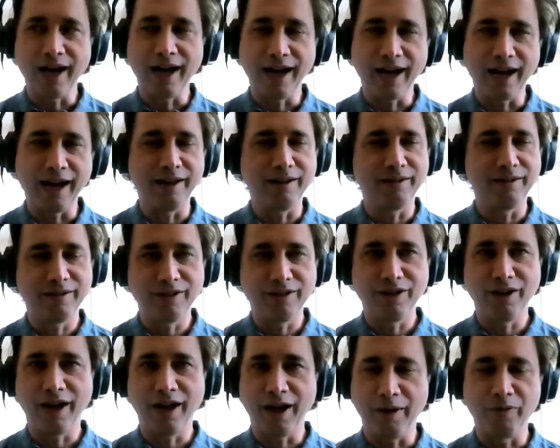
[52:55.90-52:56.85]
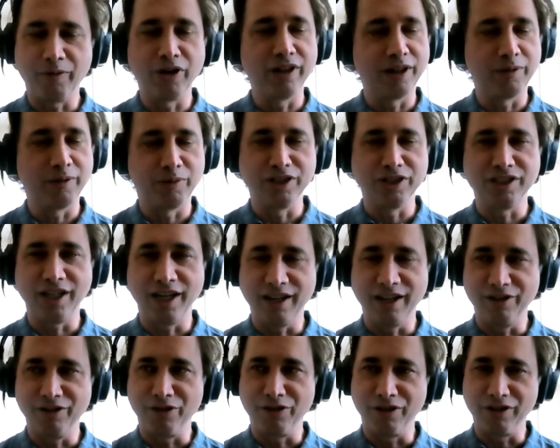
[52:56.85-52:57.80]
I I, I really appreciate
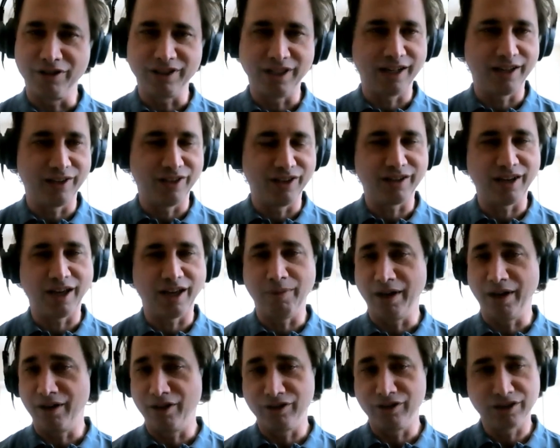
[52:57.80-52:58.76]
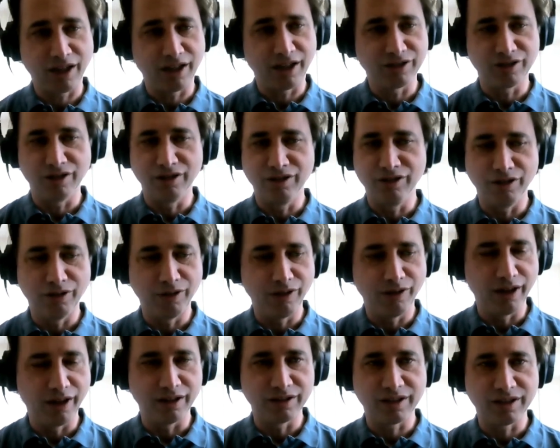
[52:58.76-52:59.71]
you, Nora, taking the time out of your schedule to do
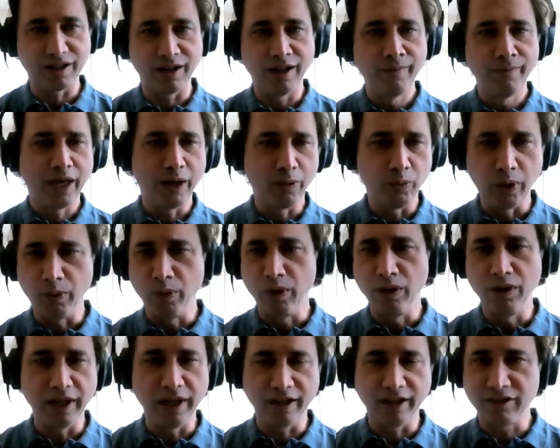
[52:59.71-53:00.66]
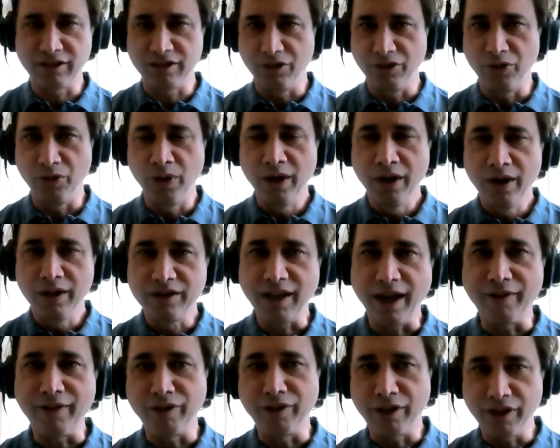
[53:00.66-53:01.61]
this, and and we will link to
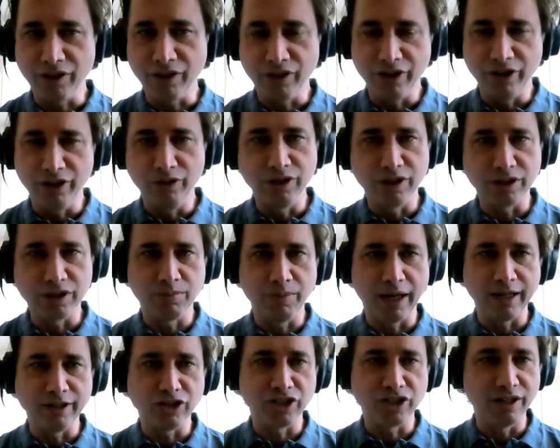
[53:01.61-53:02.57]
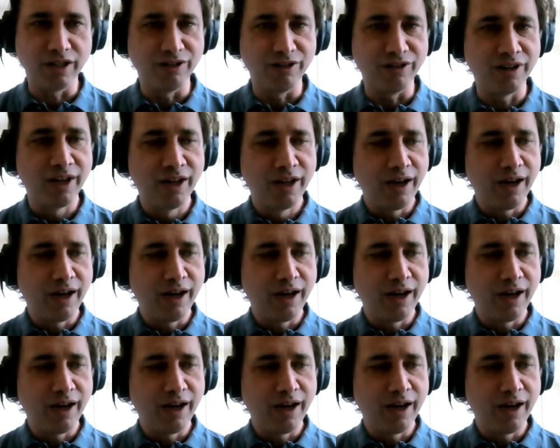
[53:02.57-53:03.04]
to everything that you just mentioned